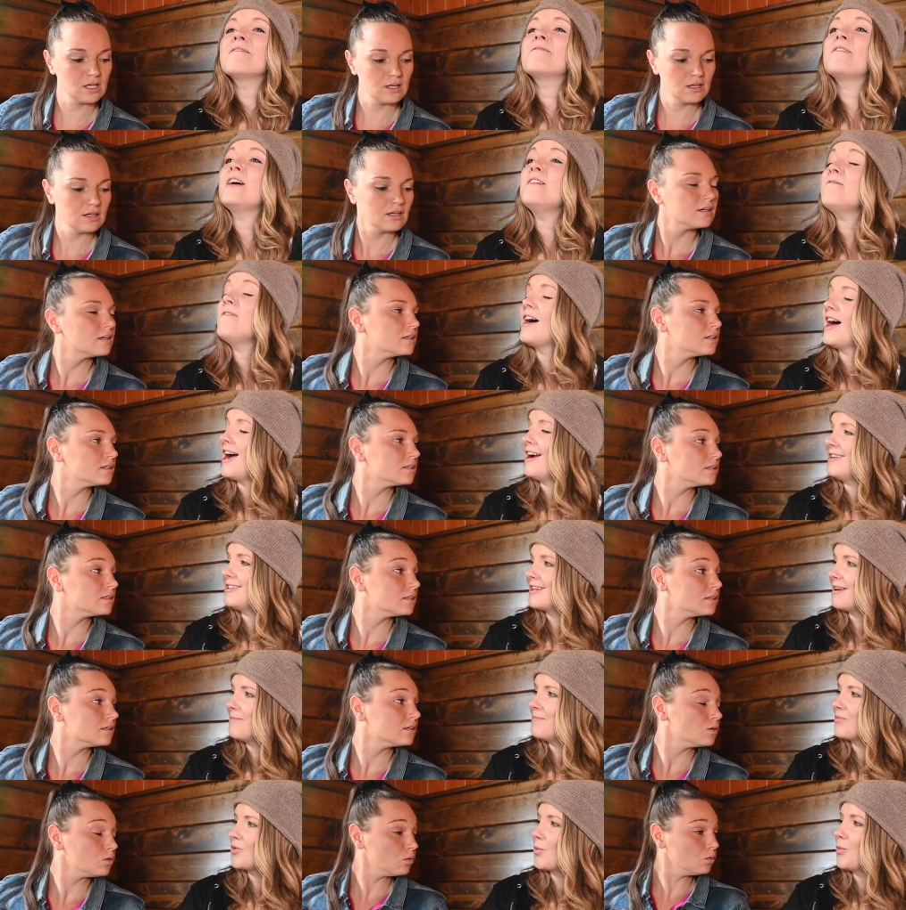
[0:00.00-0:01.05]
Speaker 1: Fun
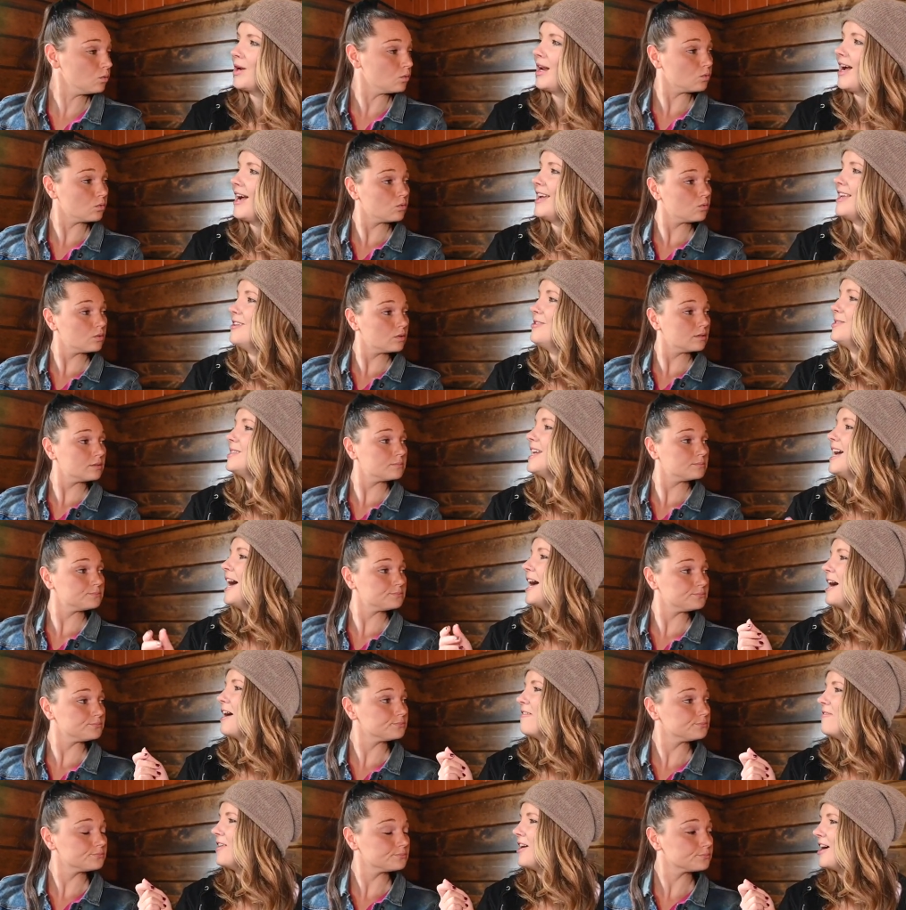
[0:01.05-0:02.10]
fact, when I used to
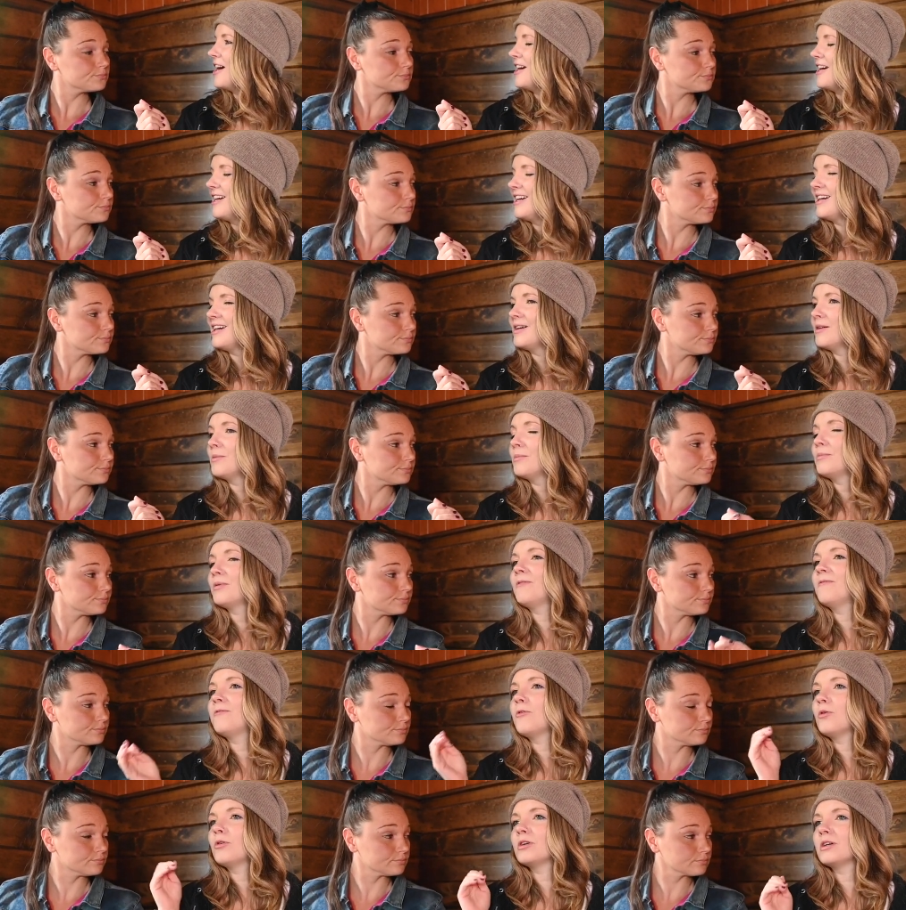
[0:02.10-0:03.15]
have, uh,
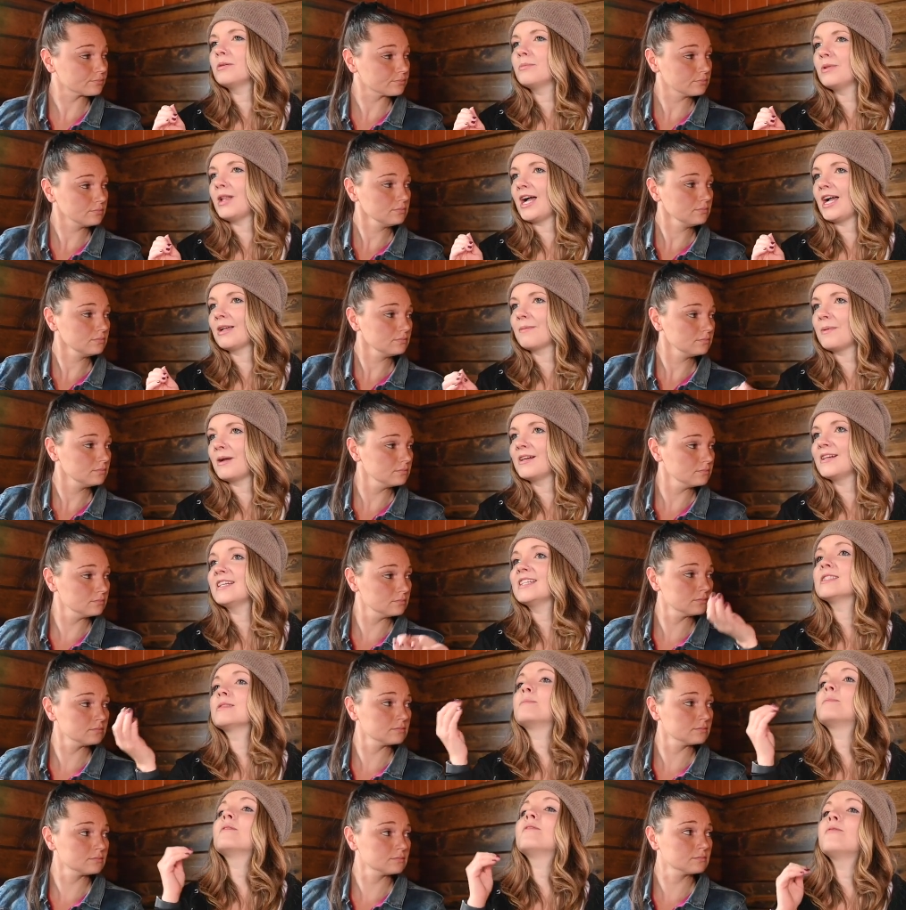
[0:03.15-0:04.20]
before
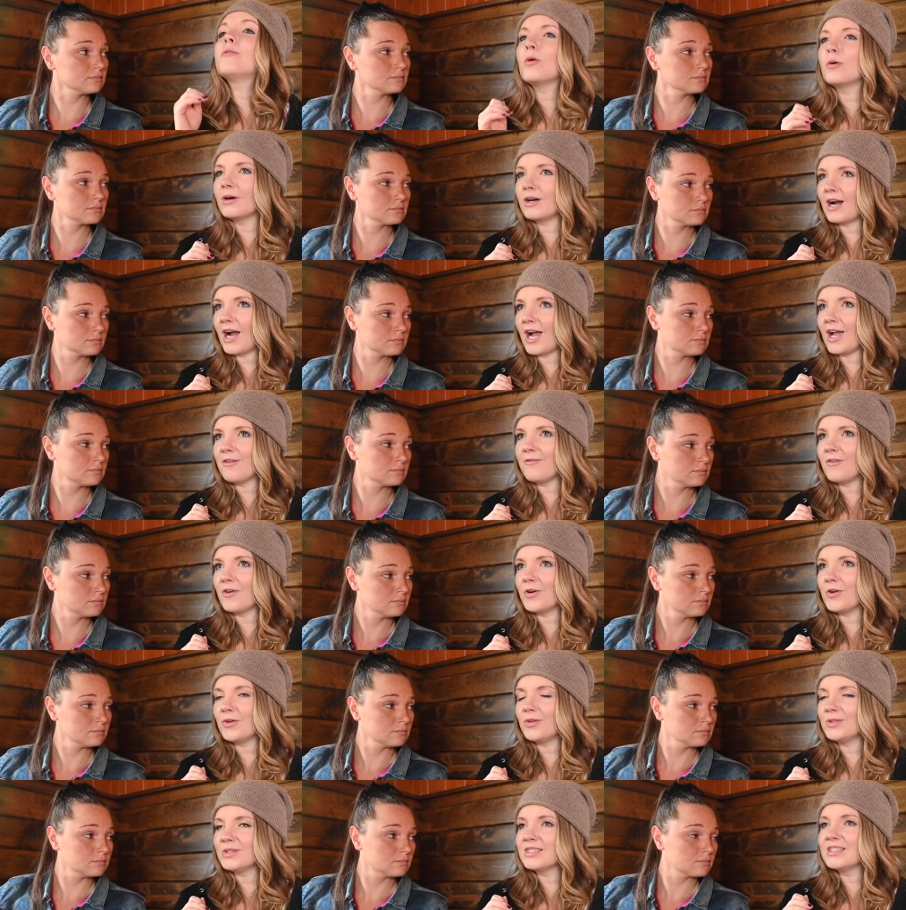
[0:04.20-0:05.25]
Blackberries, before
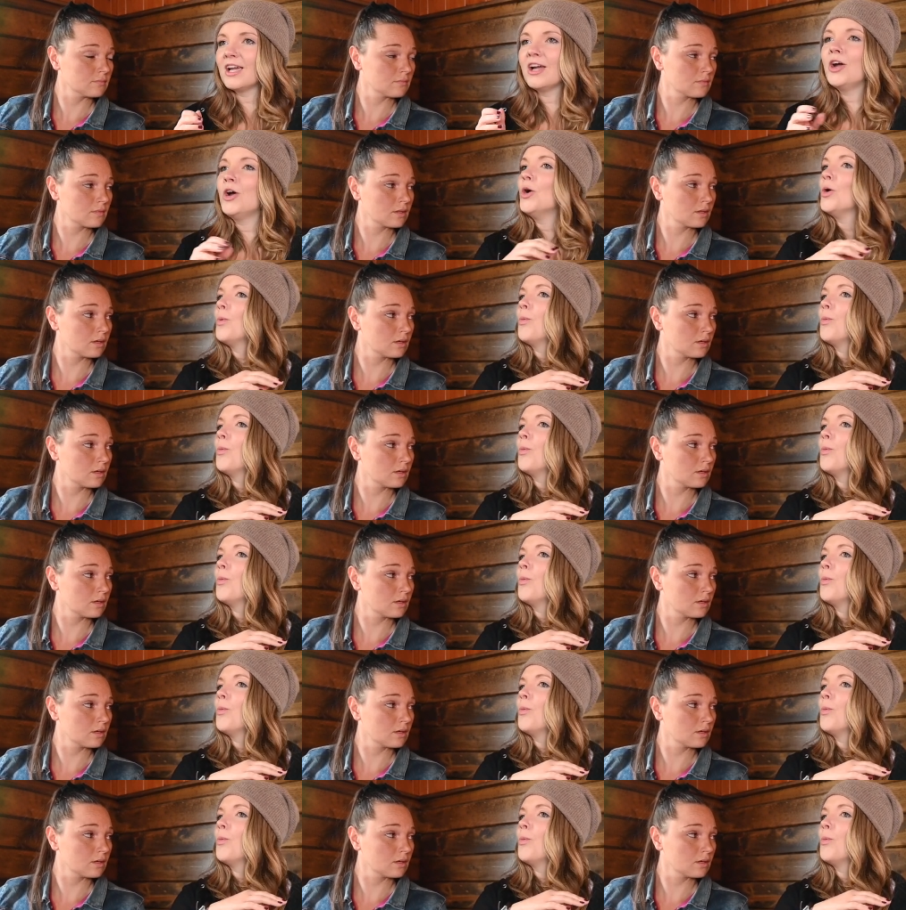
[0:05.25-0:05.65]
iPhones,